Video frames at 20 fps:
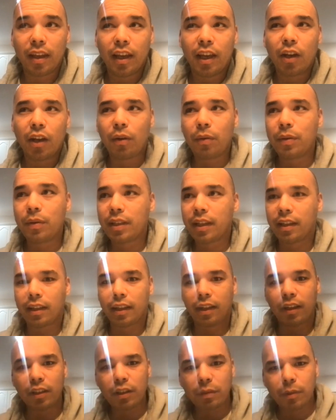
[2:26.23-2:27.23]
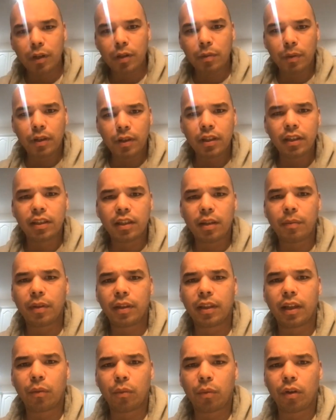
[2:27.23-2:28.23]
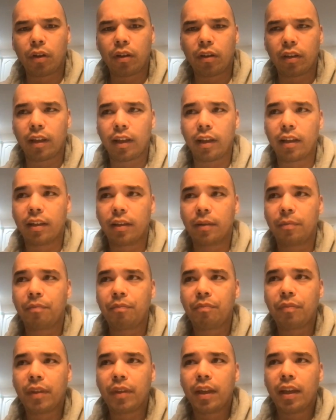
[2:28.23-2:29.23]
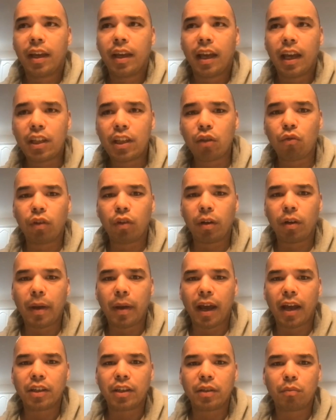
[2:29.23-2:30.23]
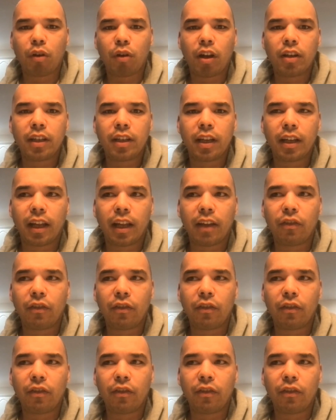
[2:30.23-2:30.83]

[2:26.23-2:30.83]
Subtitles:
always say, like, especially something that we're like, it's a real passion project.